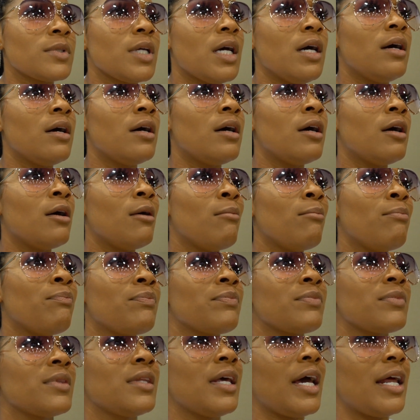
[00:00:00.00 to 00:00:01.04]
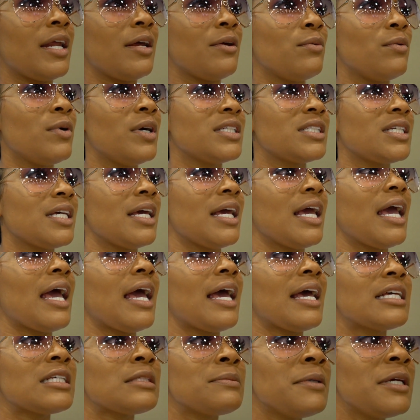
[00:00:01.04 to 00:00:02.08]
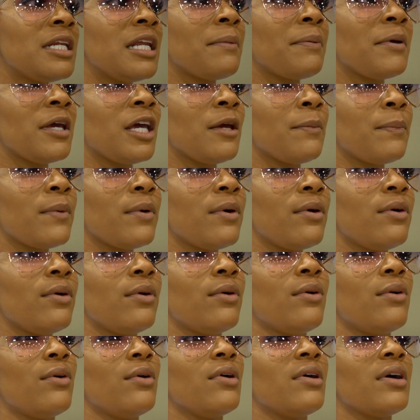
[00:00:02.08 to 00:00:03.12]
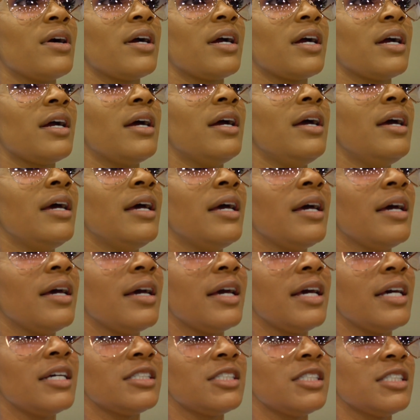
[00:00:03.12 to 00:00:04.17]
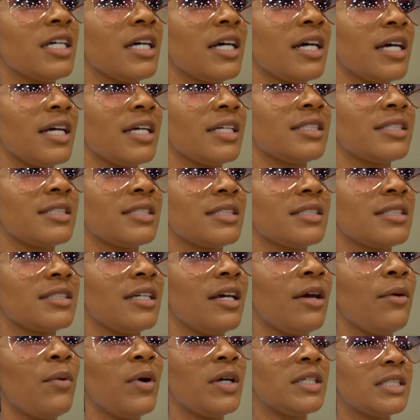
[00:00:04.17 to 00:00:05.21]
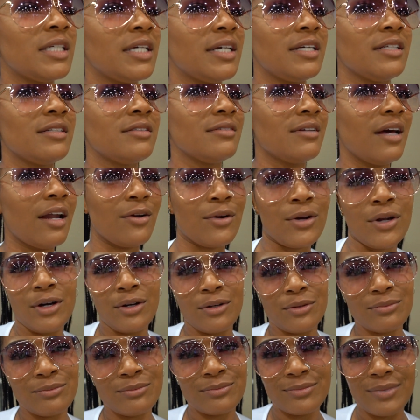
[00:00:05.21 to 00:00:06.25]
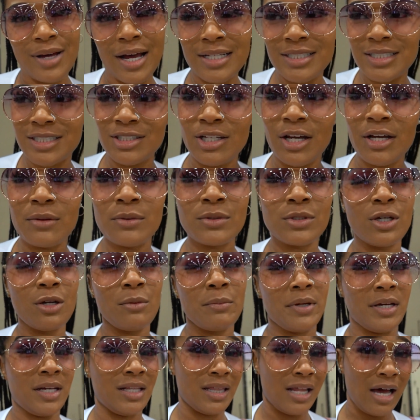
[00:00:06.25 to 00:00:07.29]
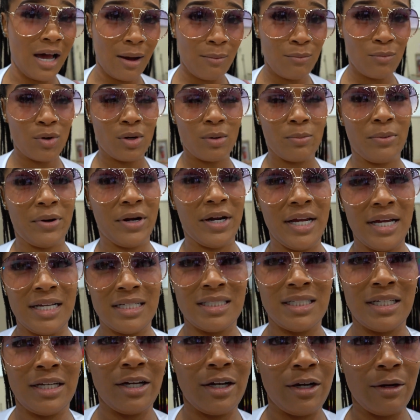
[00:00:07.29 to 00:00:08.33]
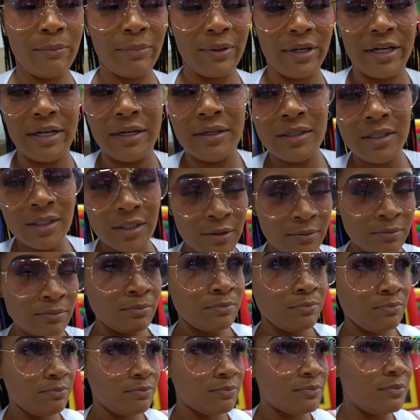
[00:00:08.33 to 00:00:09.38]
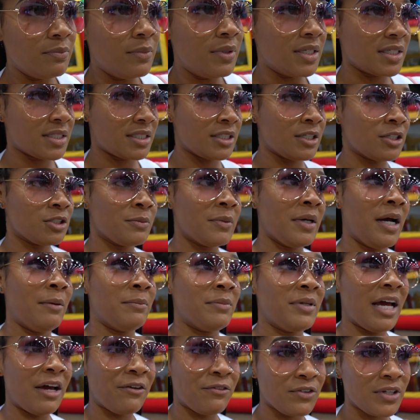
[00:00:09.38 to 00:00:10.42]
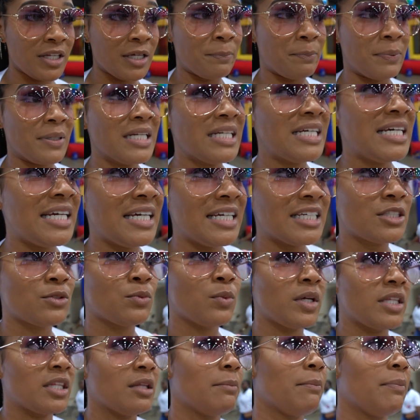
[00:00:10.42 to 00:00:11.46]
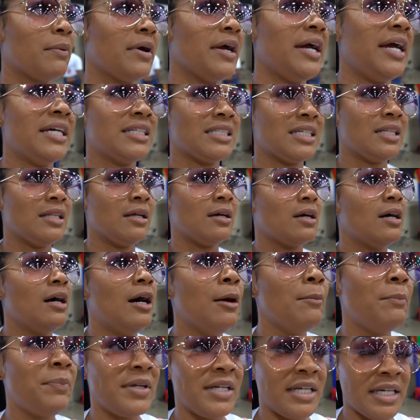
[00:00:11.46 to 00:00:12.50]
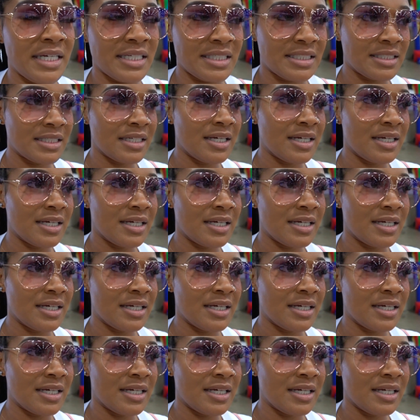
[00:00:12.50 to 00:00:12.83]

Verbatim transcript: that it wasn't as many people, or it's just, it wasn't, I don't know. I just thought it was gonna be a lot more brands here, but, excuse me, I'm definitely pleased with the brands and the companies,